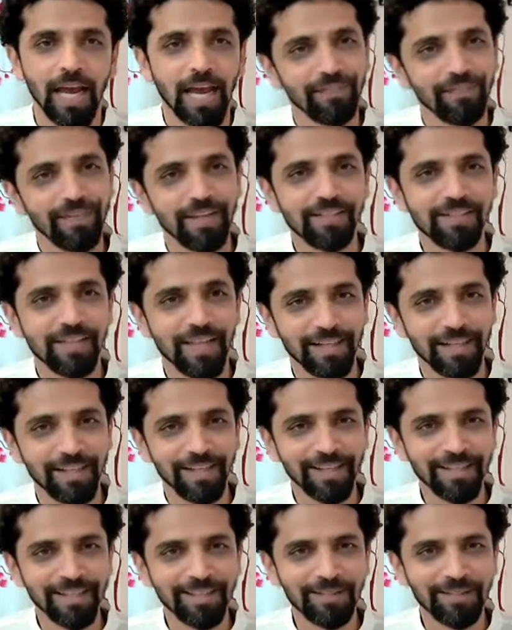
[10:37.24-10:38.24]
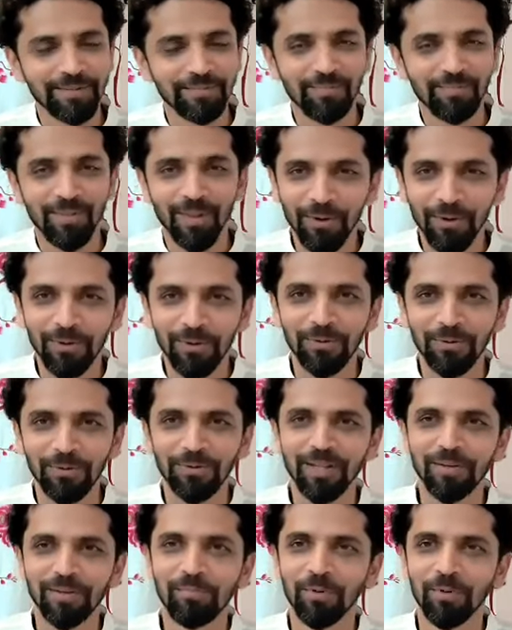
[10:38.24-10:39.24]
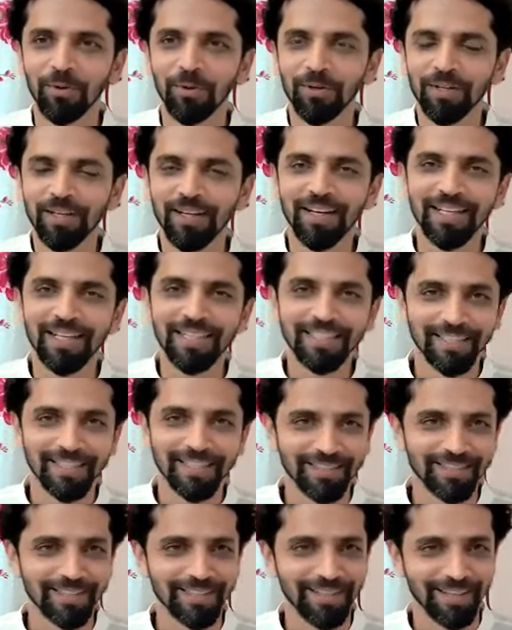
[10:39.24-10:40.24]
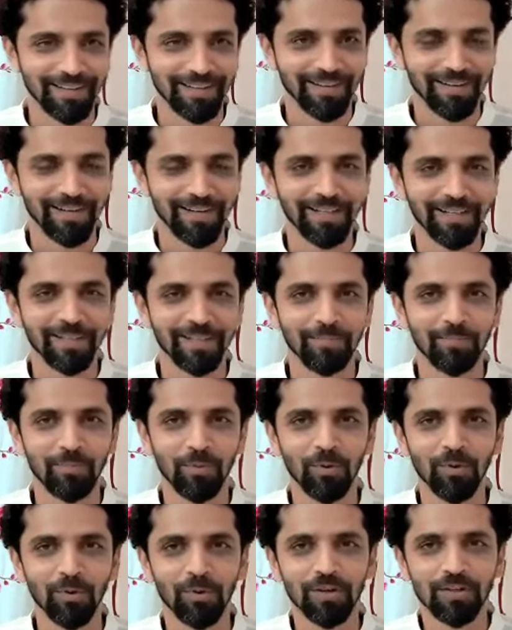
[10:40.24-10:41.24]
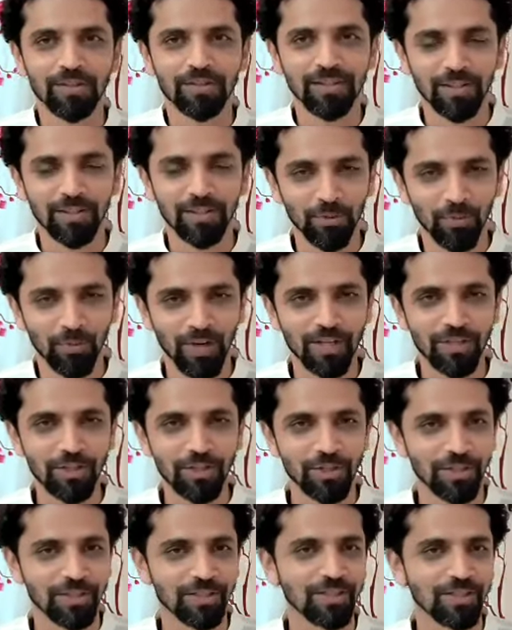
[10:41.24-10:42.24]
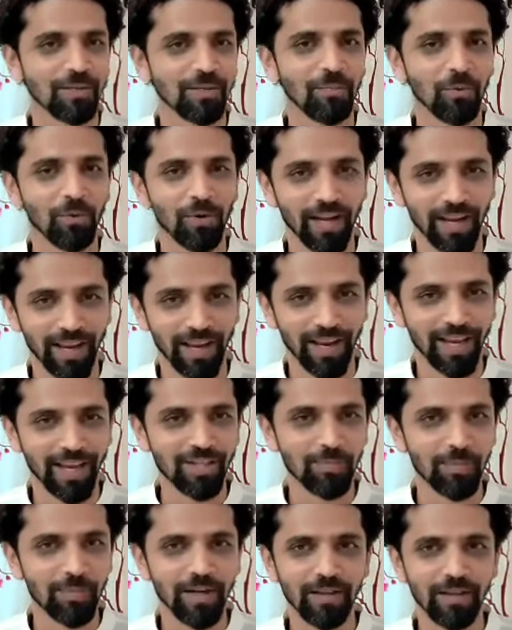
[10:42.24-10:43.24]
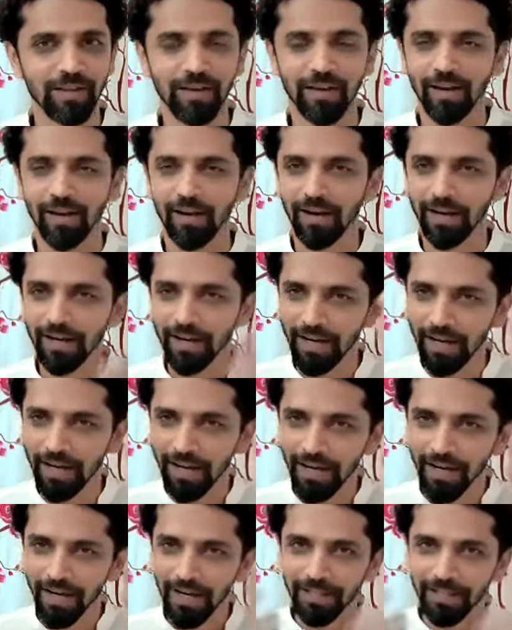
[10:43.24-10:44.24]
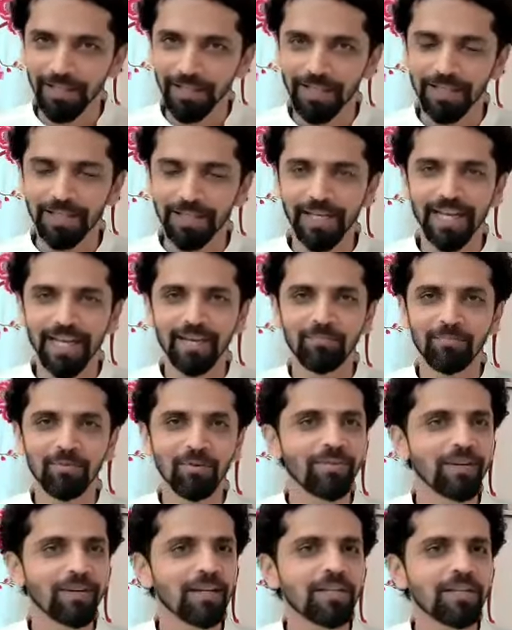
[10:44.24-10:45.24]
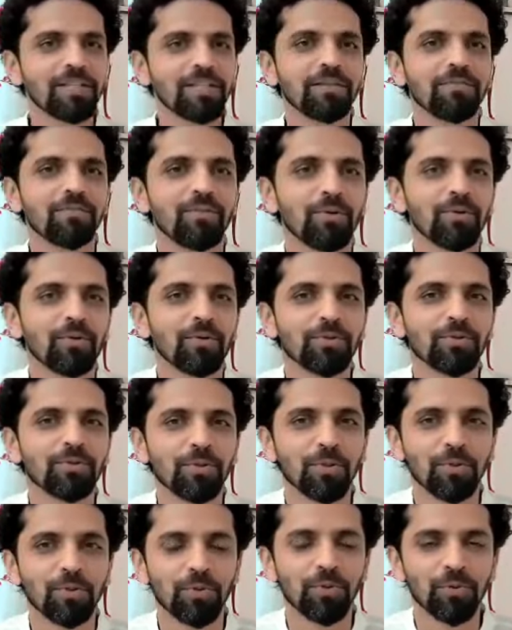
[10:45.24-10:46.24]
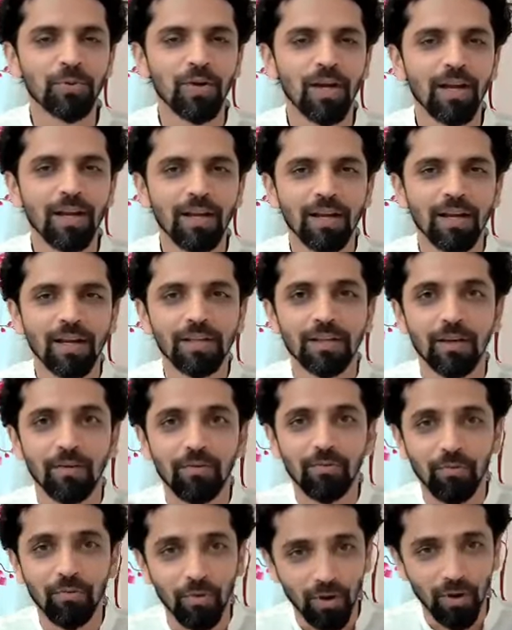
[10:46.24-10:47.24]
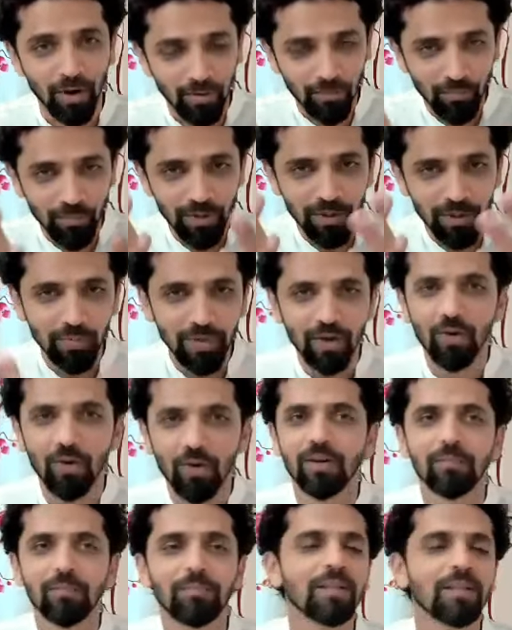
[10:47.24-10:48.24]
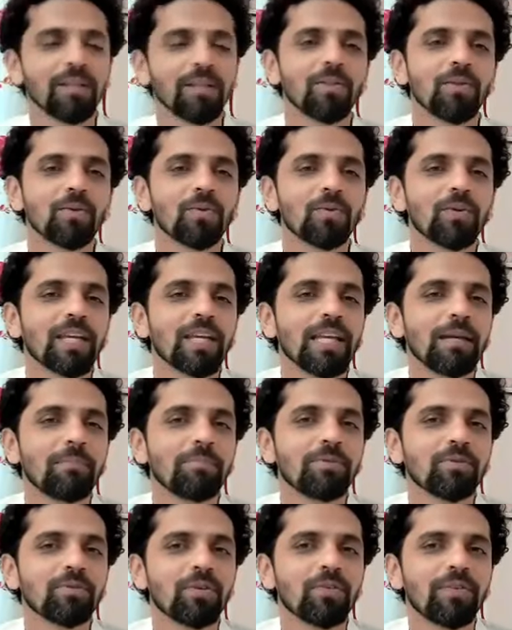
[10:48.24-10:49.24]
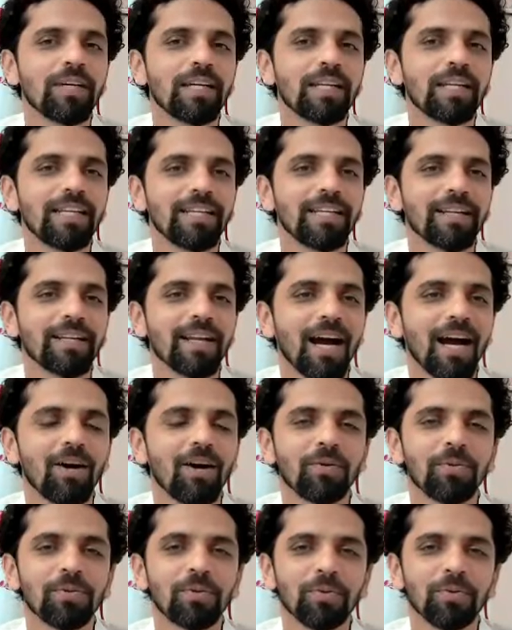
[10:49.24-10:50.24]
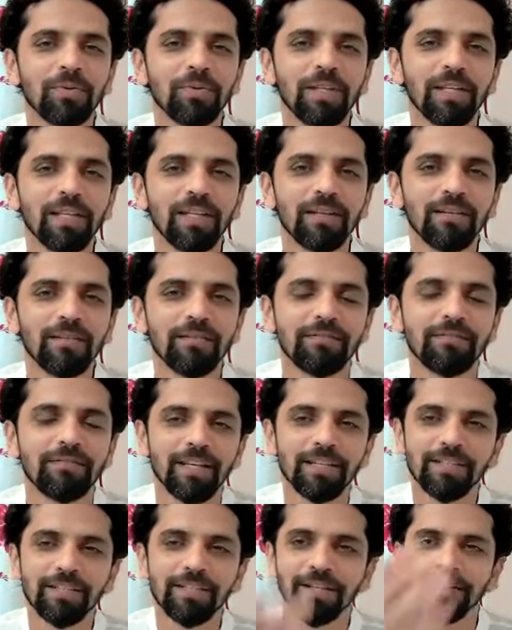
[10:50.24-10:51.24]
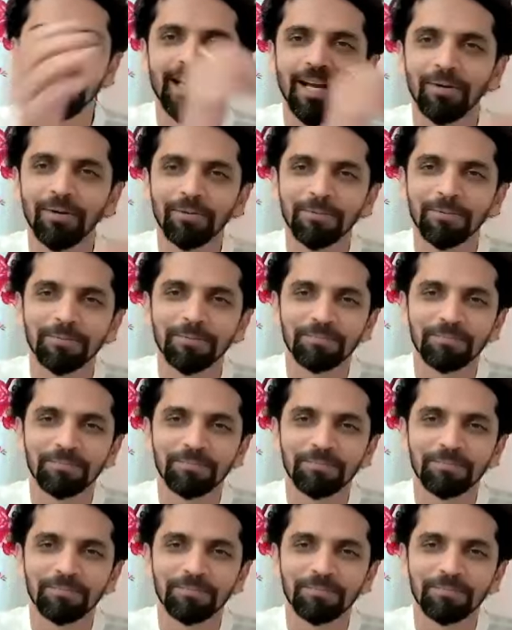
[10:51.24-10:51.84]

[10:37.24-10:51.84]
And is that it? No. The more relations there are, the more situations, the more engagement there are, the type of energy flows through the form which we call Bindu keeps on varying. How do we fix her now?